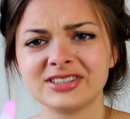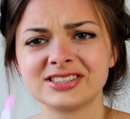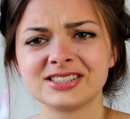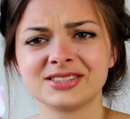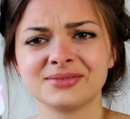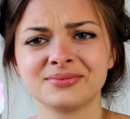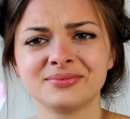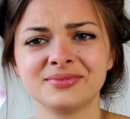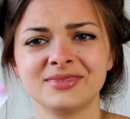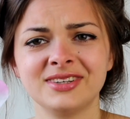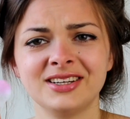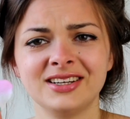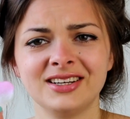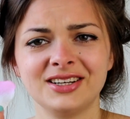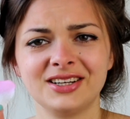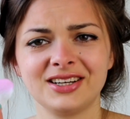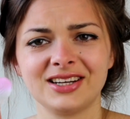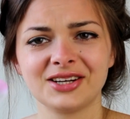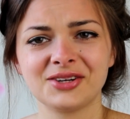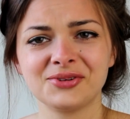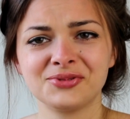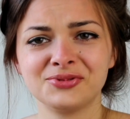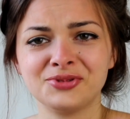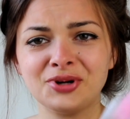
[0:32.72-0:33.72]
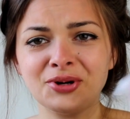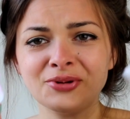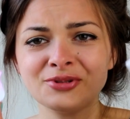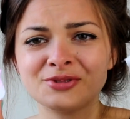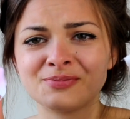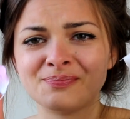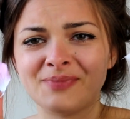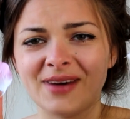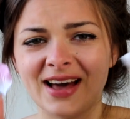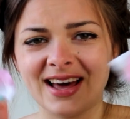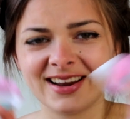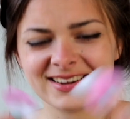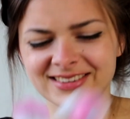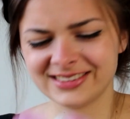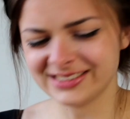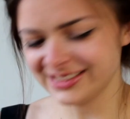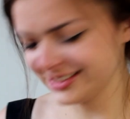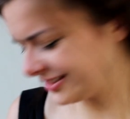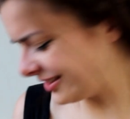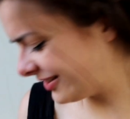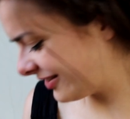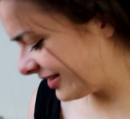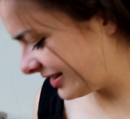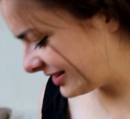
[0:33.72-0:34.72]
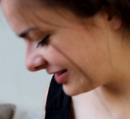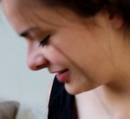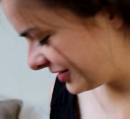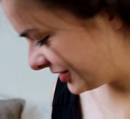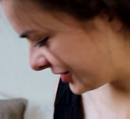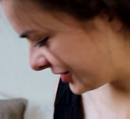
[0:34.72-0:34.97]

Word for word: There's some like rose petals. Oh, that's